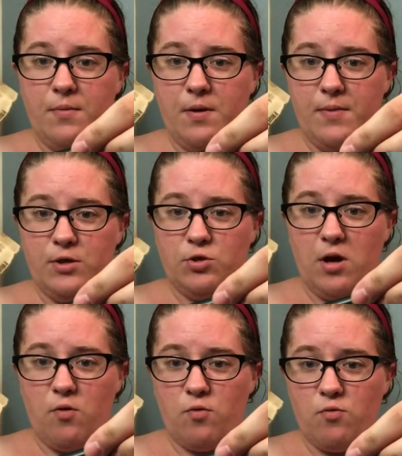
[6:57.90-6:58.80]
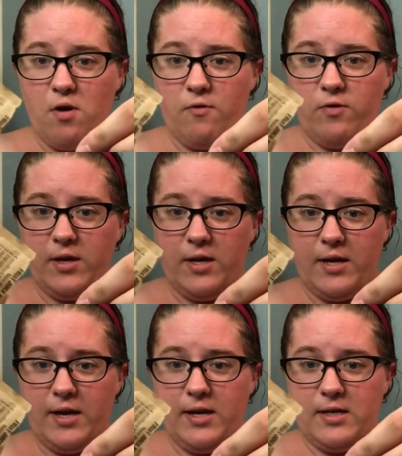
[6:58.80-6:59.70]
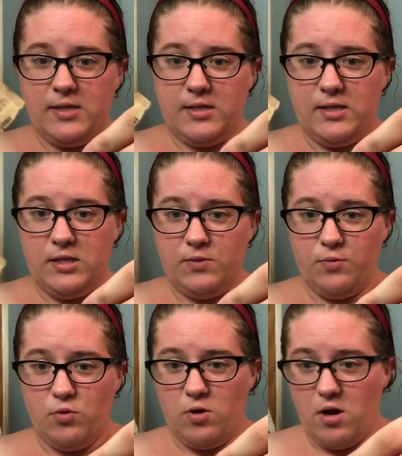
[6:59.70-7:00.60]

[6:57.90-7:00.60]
I'm gonna measure out roughly a teaspoon